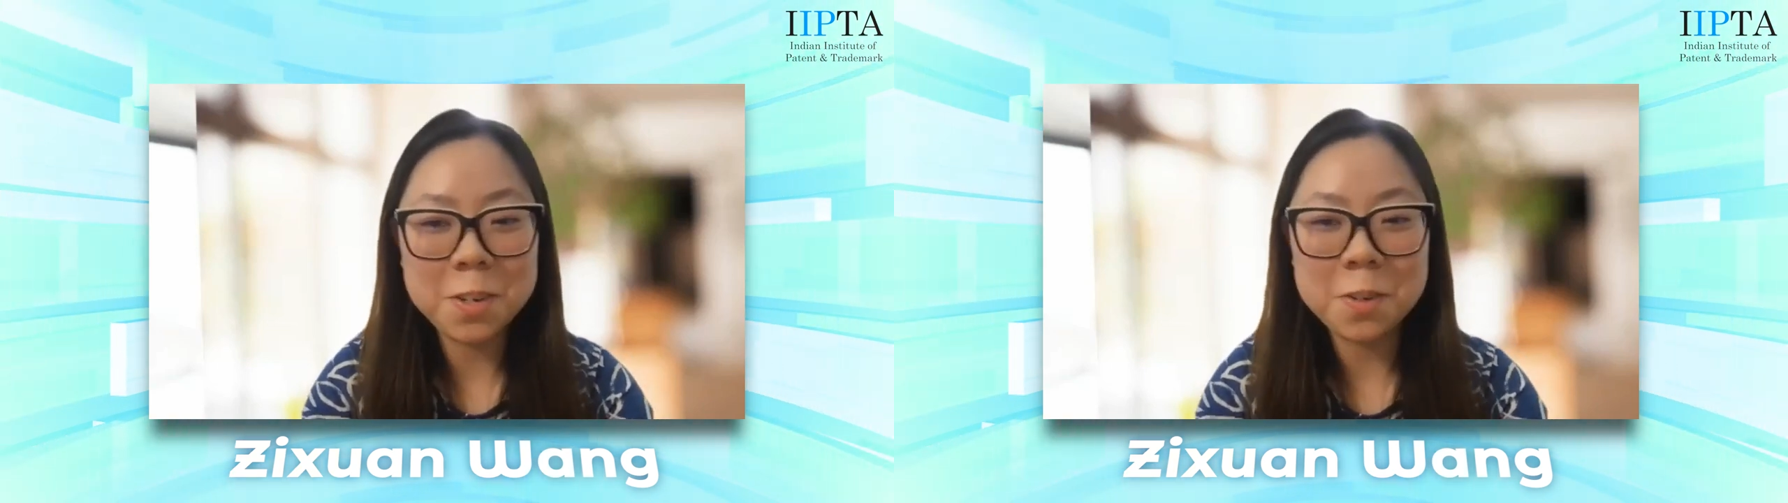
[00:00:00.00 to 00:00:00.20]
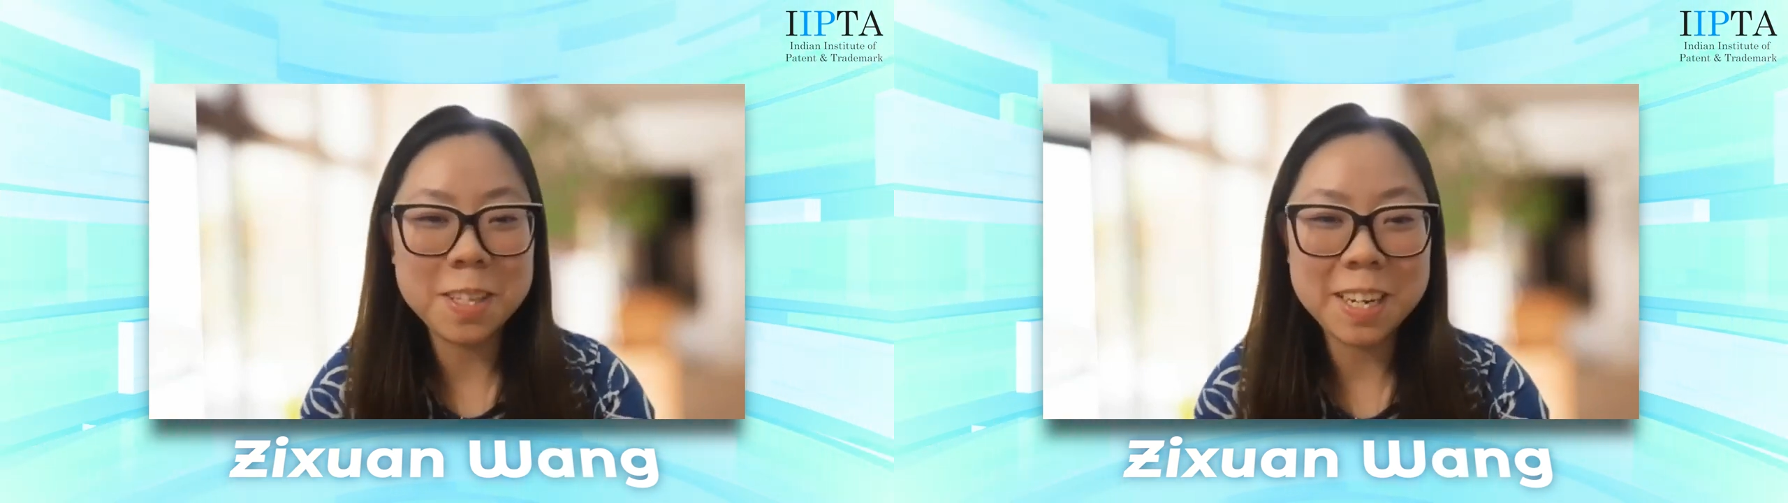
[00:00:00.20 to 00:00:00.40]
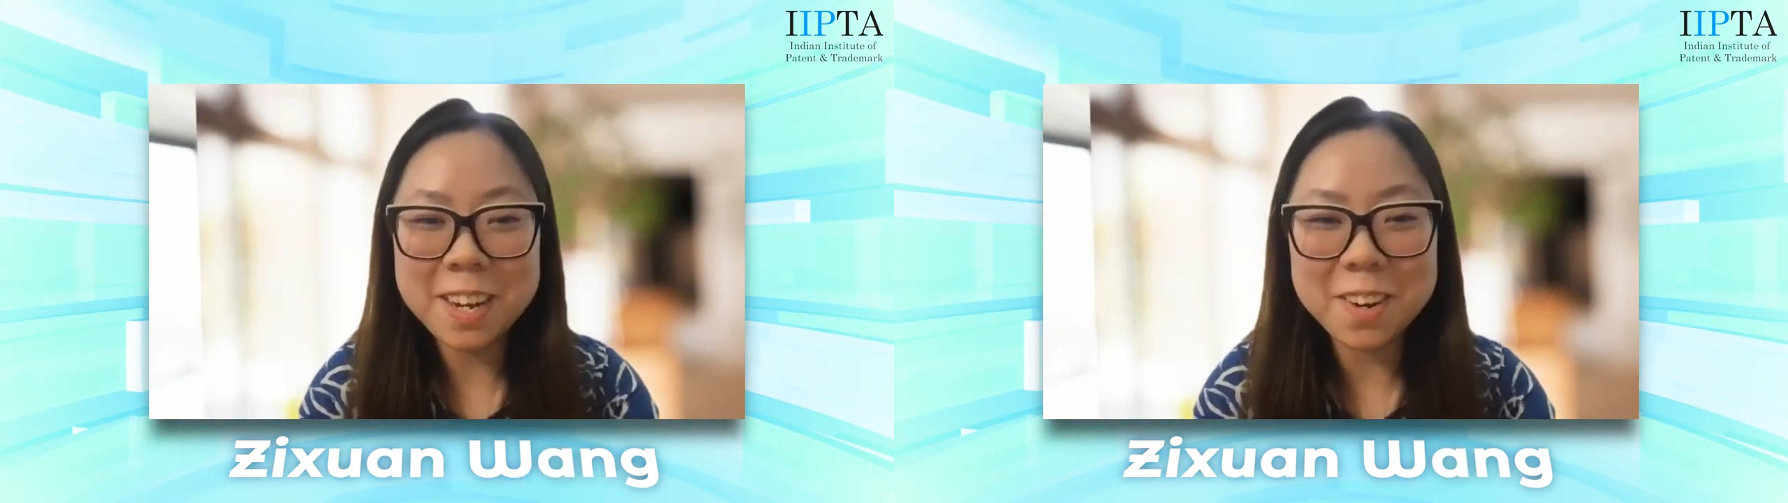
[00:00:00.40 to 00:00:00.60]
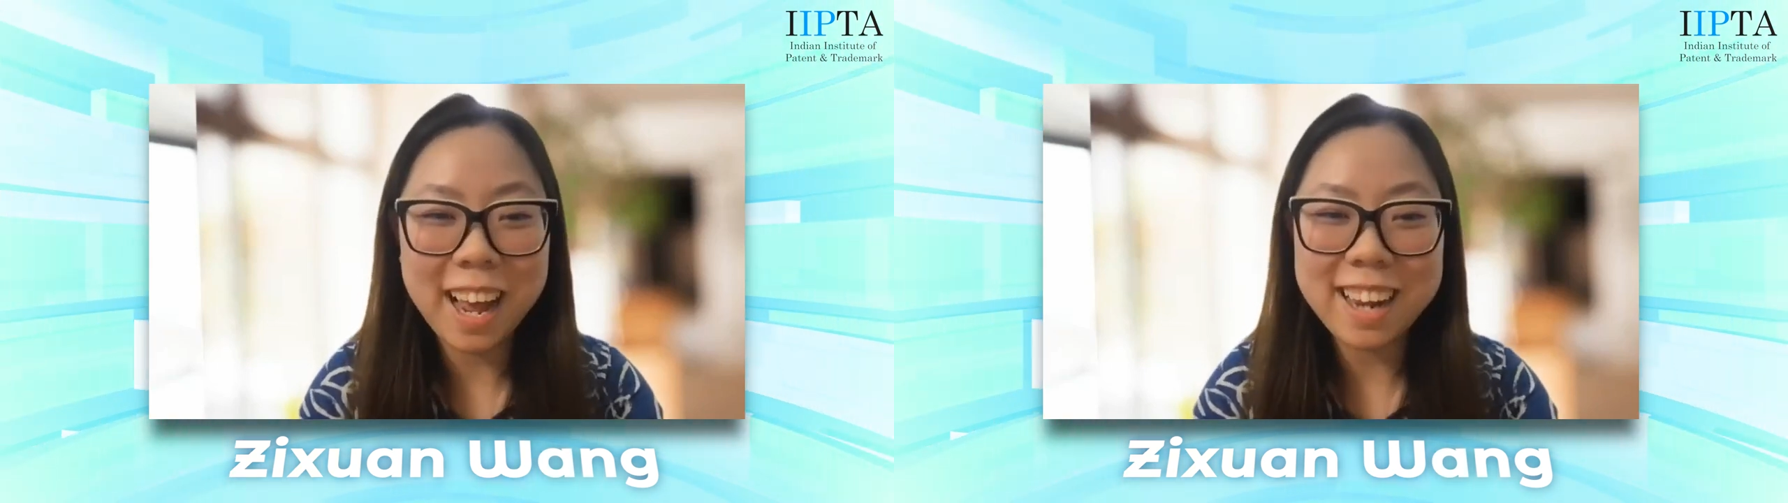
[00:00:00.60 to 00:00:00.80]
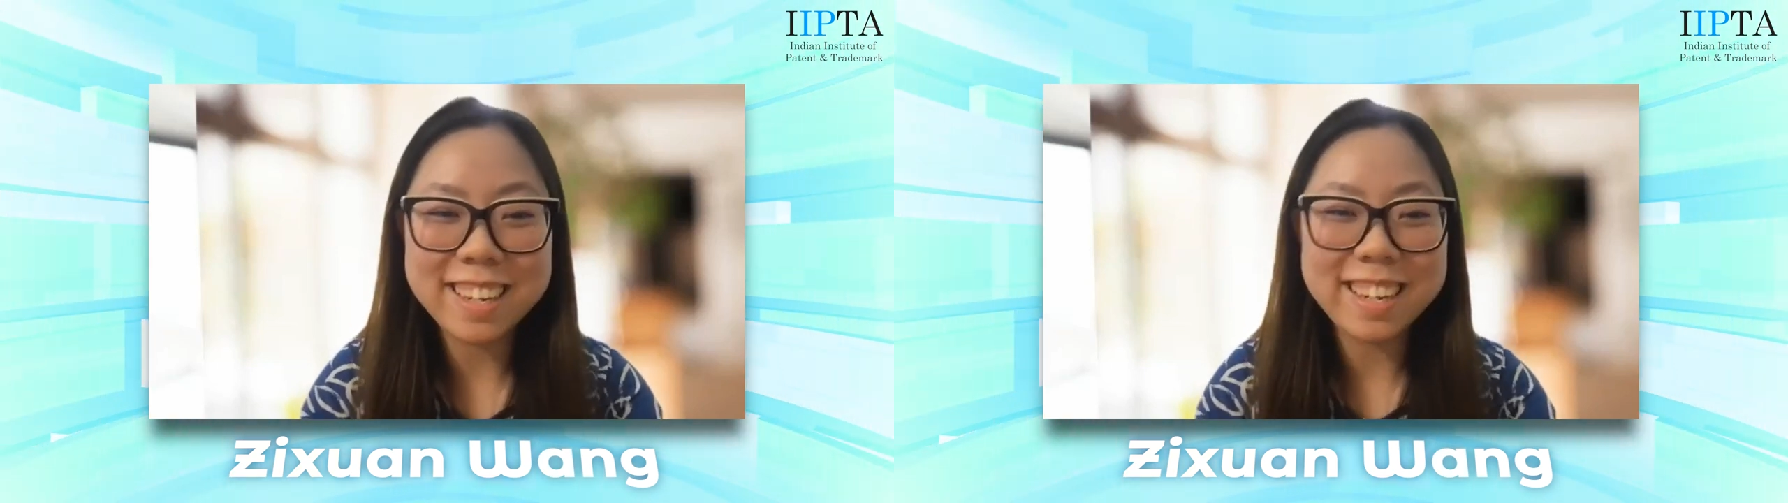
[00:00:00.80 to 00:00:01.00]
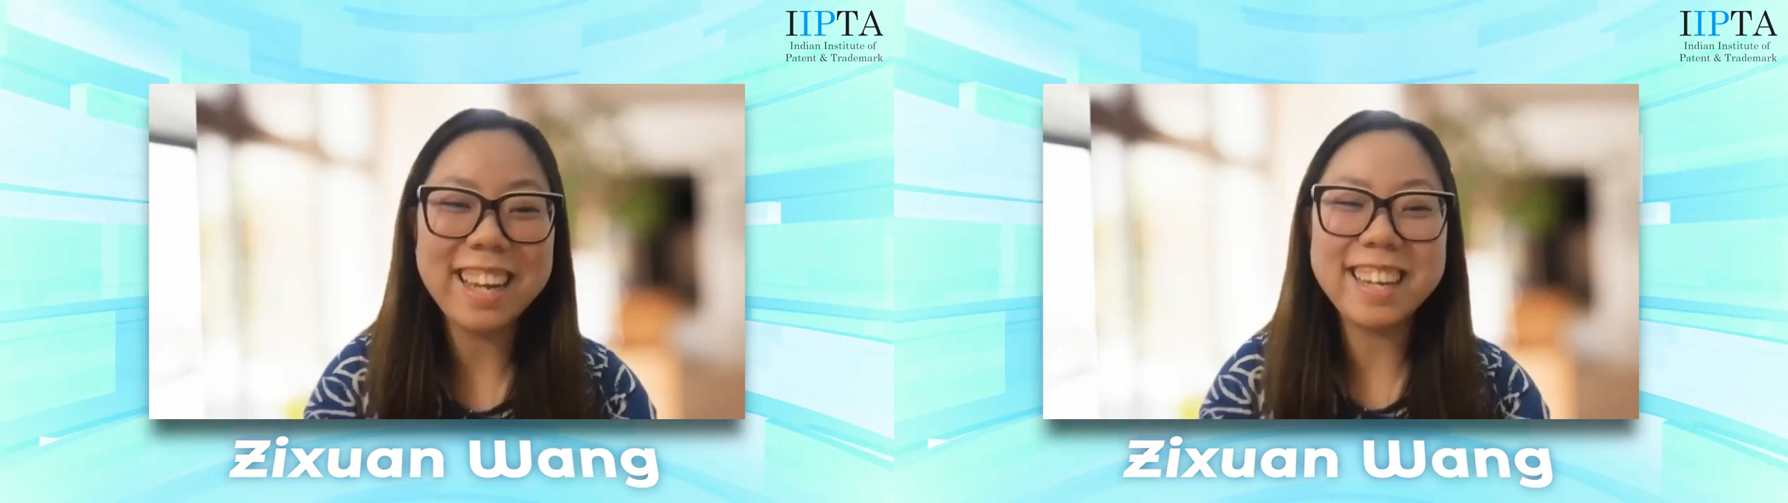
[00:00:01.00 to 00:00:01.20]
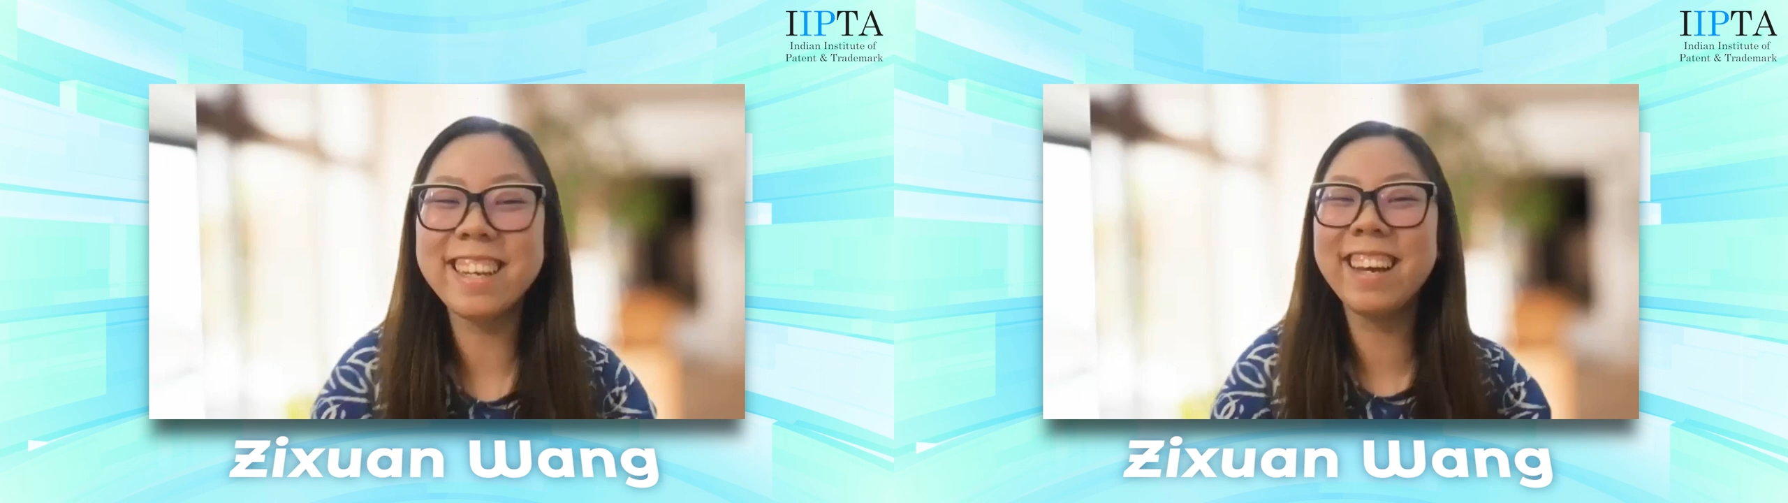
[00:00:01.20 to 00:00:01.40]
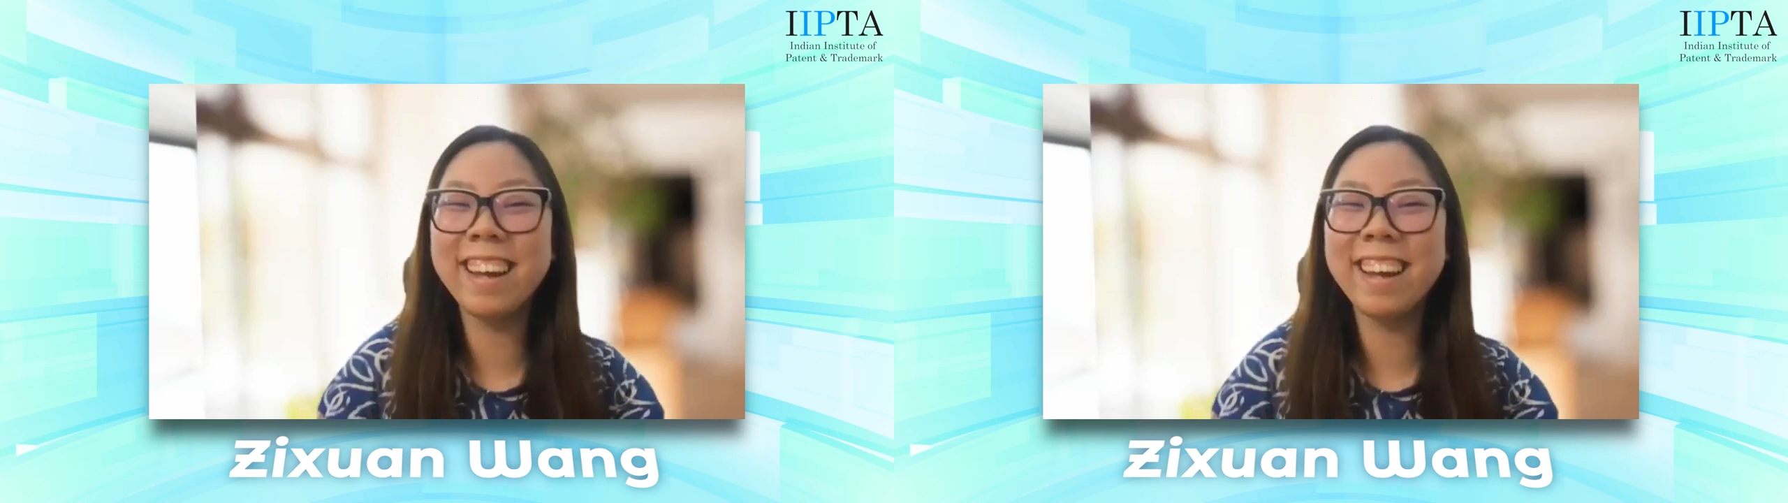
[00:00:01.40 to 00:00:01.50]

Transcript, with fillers: towards a legal candidate.